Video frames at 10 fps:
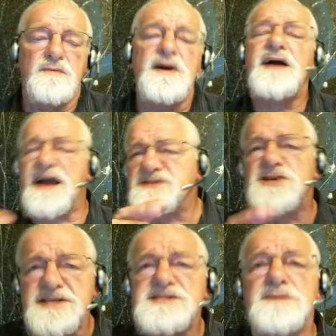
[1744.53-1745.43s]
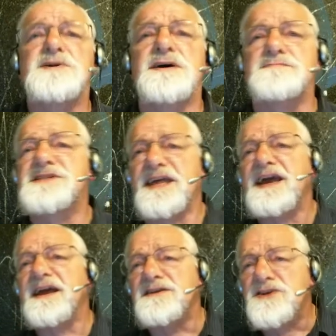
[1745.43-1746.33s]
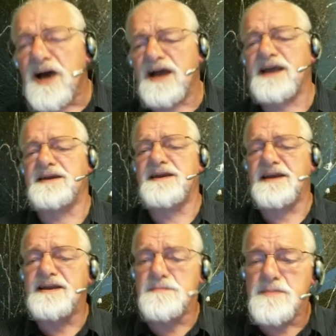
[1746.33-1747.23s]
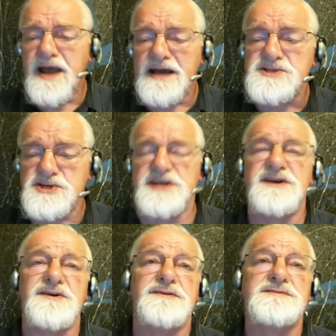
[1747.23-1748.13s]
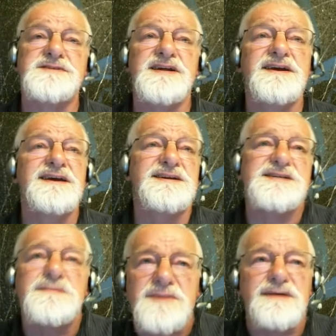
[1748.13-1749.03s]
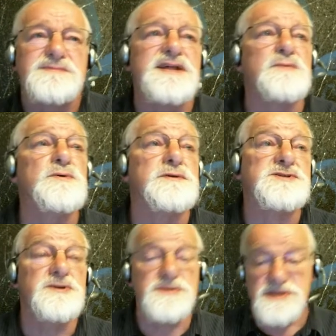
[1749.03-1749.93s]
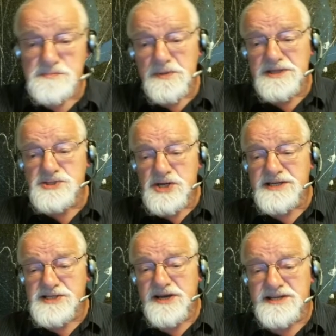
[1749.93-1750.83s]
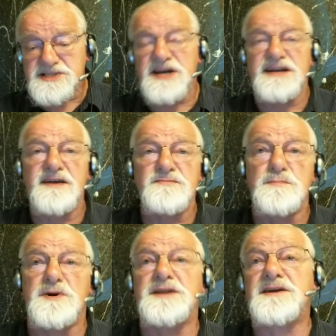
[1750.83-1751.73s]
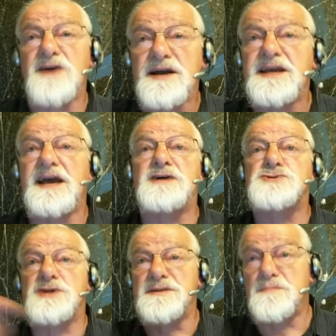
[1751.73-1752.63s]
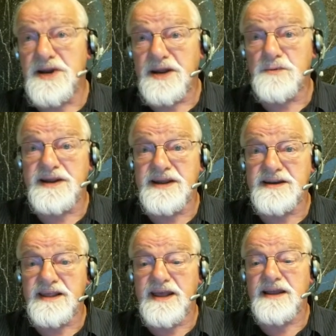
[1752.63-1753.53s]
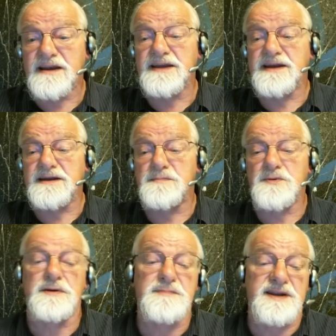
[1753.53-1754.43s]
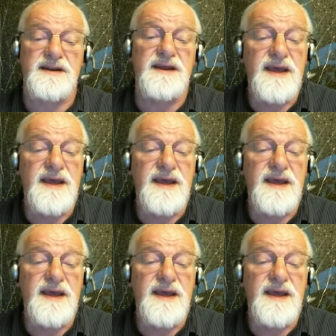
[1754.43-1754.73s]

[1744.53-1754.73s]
Well, actually, sometimes they had died in past years. Sometimes they weren't students, but the checks got signed every month, got cashed, and the money went into the athletic department,